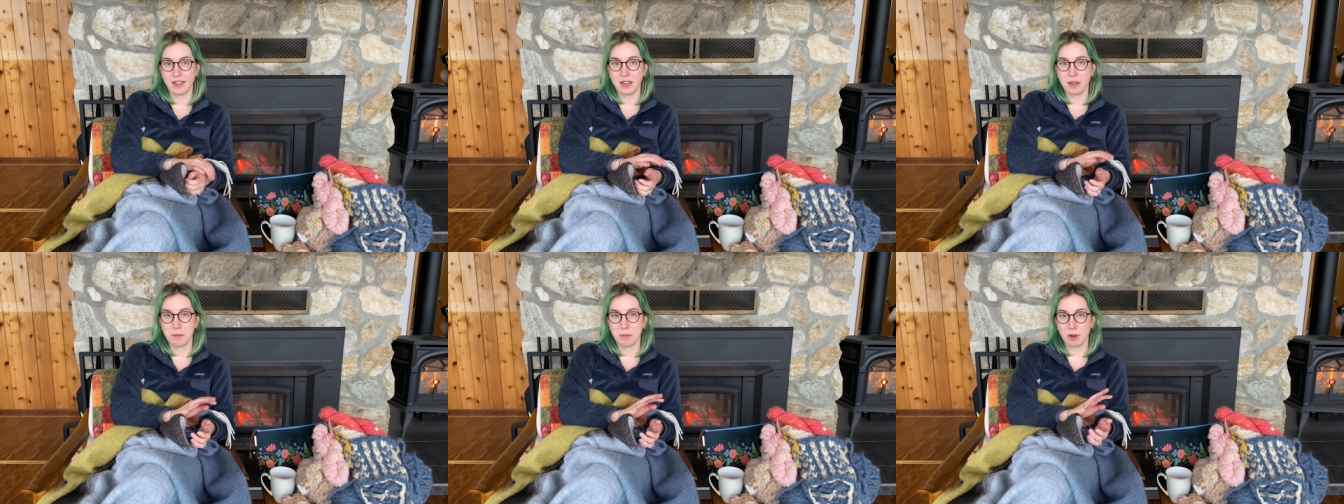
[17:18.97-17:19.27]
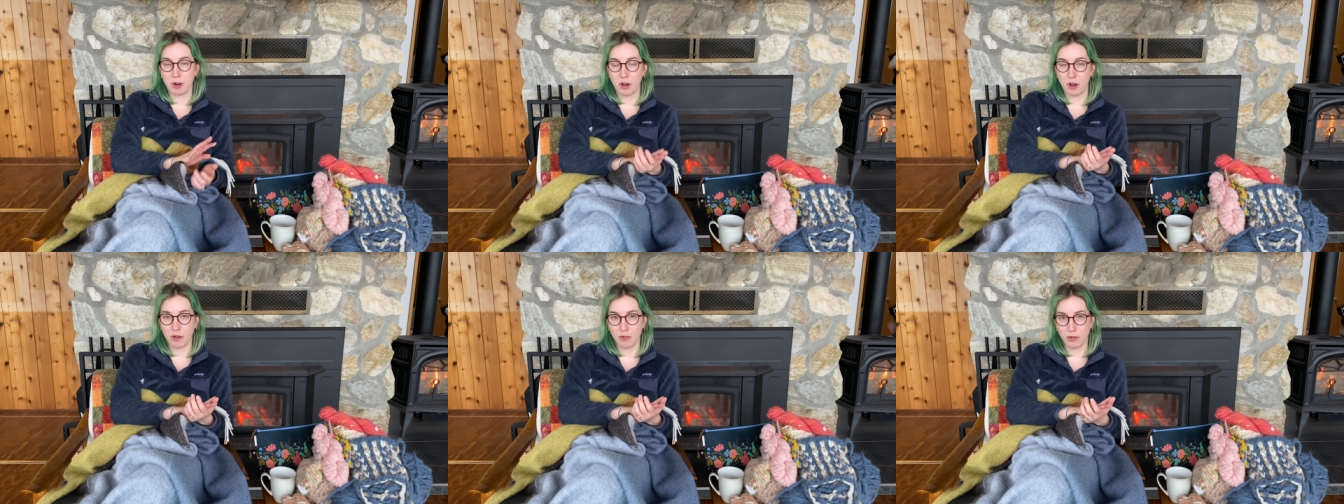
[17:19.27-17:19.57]
but
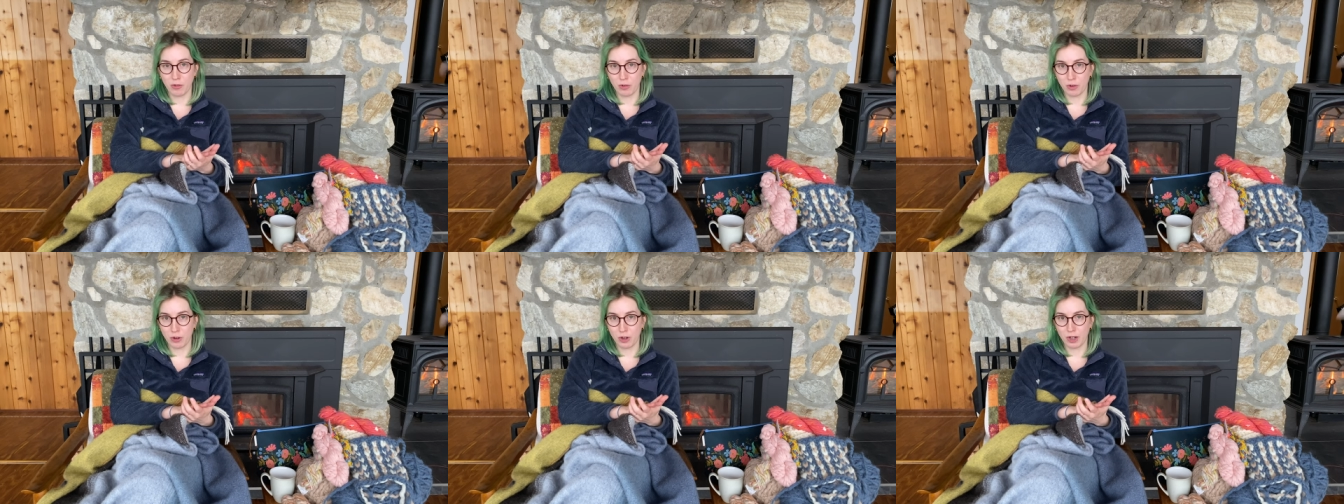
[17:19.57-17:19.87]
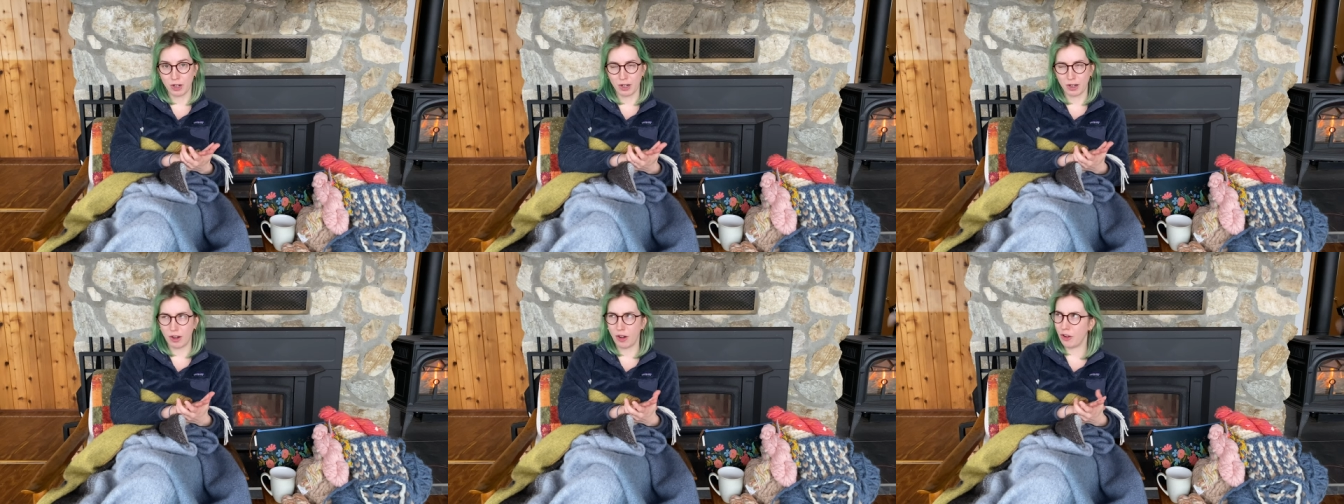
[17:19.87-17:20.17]
all
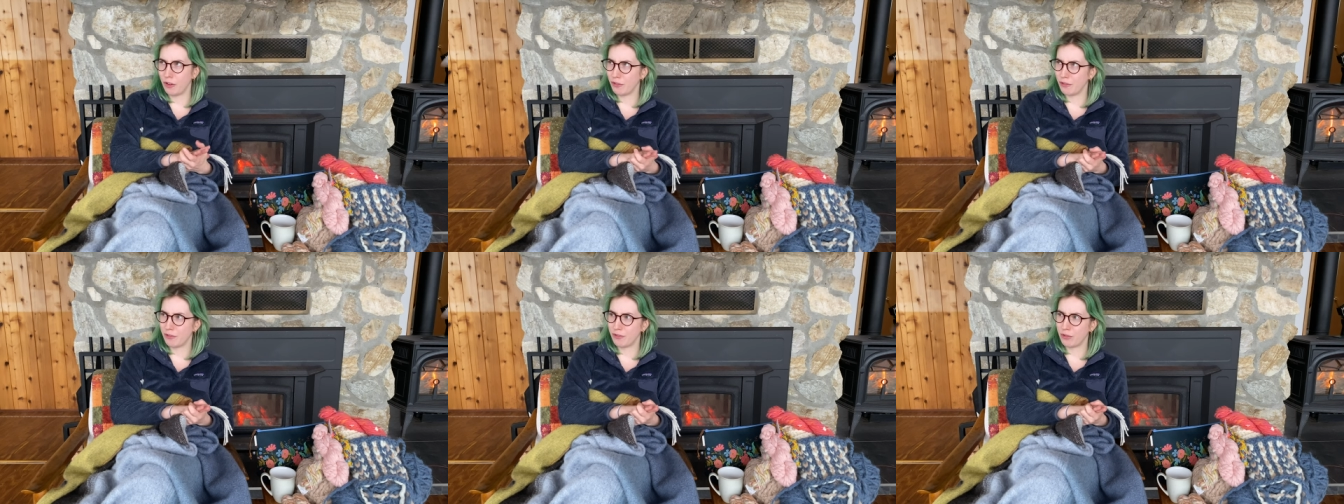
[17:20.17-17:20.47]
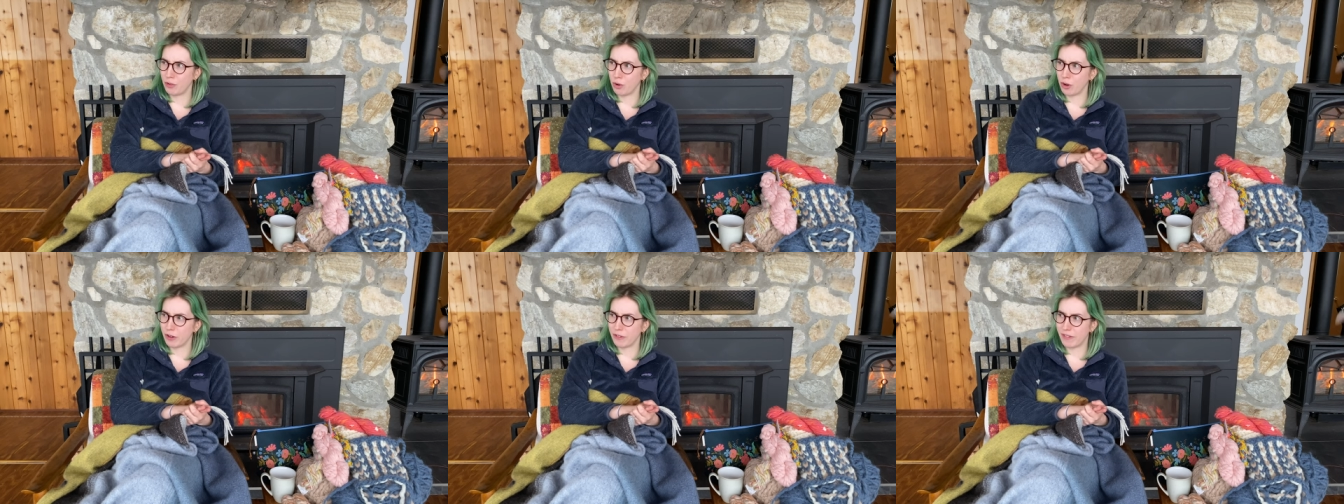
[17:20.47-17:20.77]
four, all
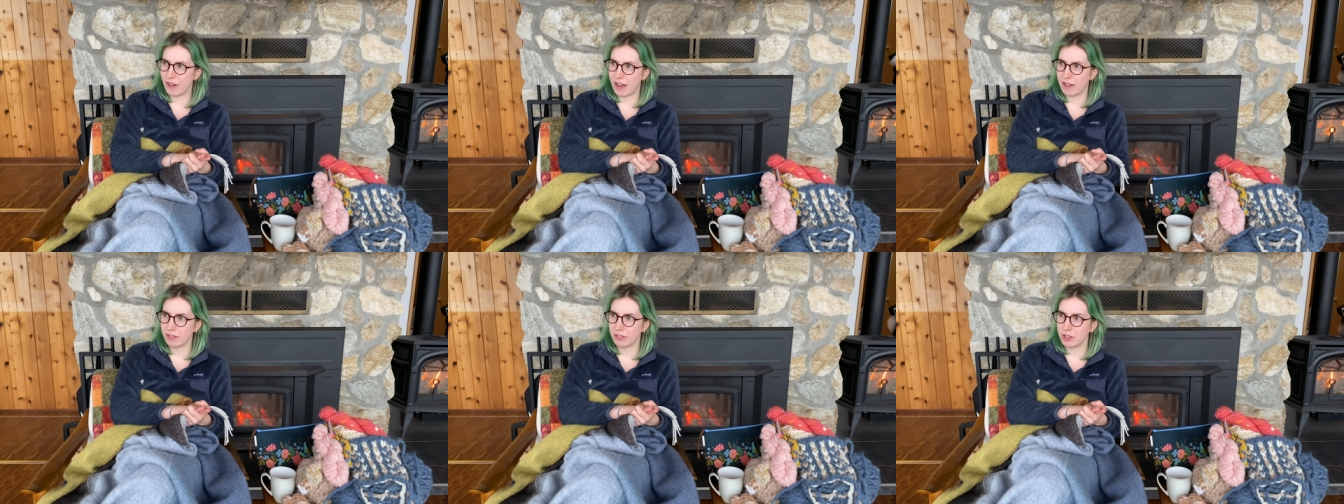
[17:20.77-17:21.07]
four or five